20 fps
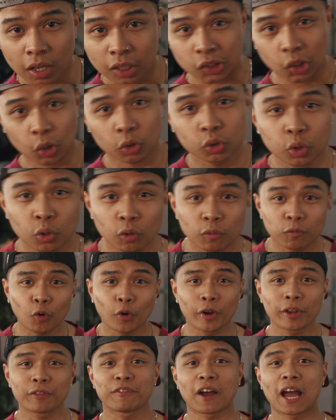So
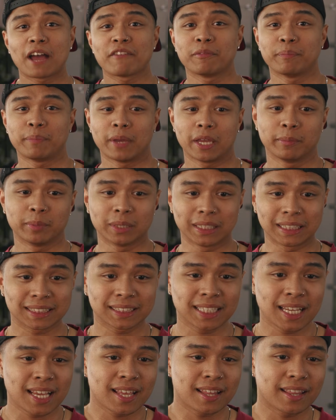TOMB45 and Babyliss,
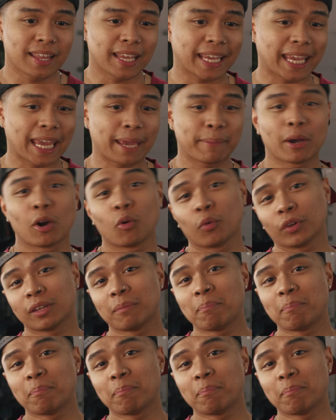they came out with a